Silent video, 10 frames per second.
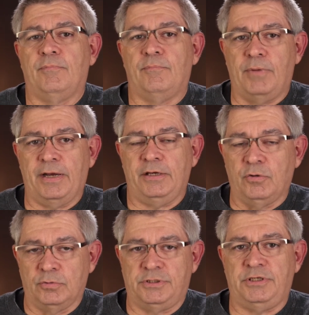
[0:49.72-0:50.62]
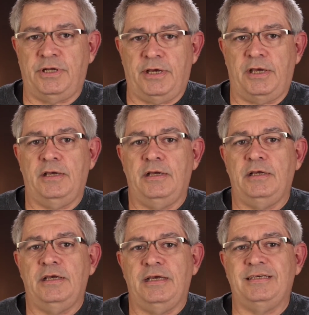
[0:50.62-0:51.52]
My goal today
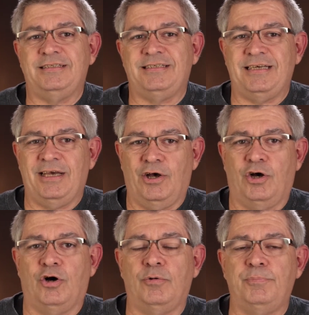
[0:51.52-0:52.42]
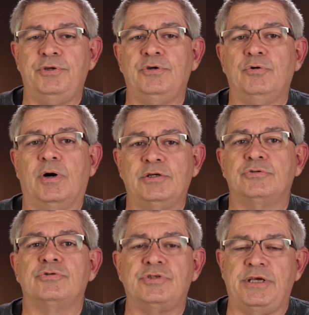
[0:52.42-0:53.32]
is to help you
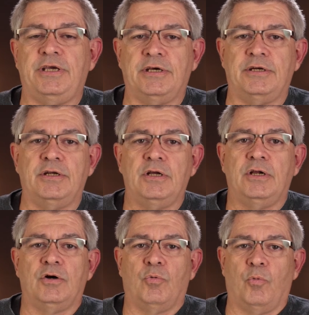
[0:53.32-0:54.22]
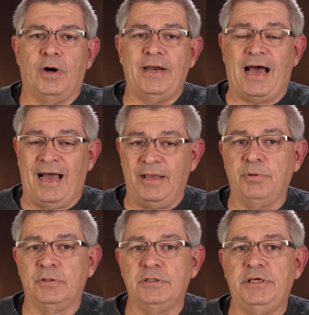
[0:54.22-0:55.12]
understand what I
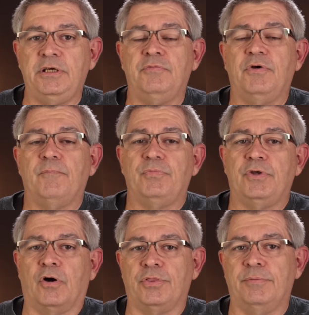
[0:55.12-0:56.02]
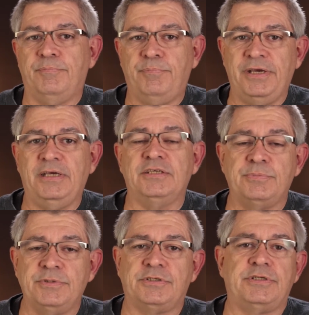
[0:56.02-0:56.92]
believe are the biggest
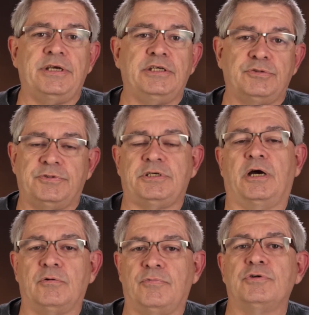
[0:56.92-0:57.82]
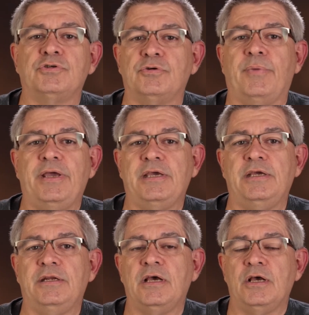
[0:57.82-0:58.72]
mistakes photographers are
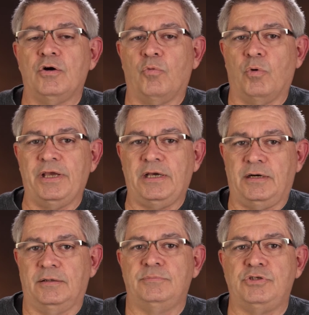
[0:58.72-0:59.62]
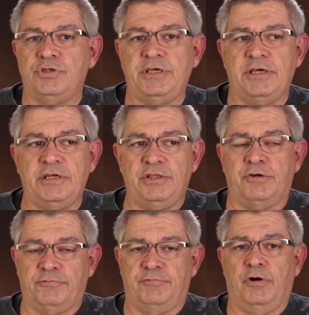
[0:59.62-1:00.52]
making when it comes to getting
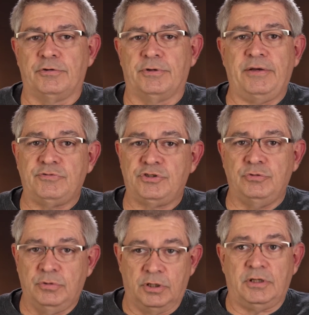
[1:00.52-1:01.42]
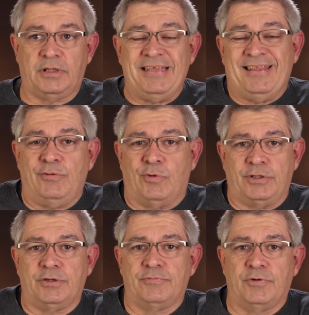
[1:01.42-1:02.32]
their photographs to look like they
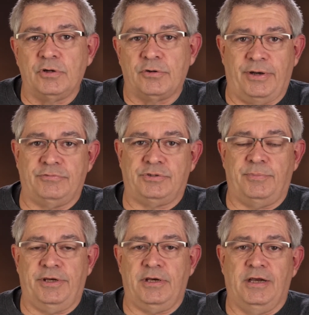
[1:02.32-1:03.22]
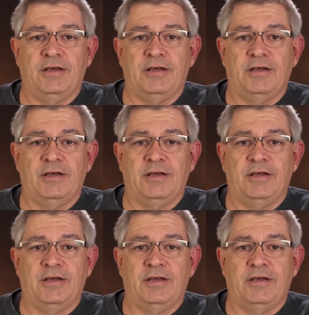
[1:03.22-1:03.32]
want their photographs to make,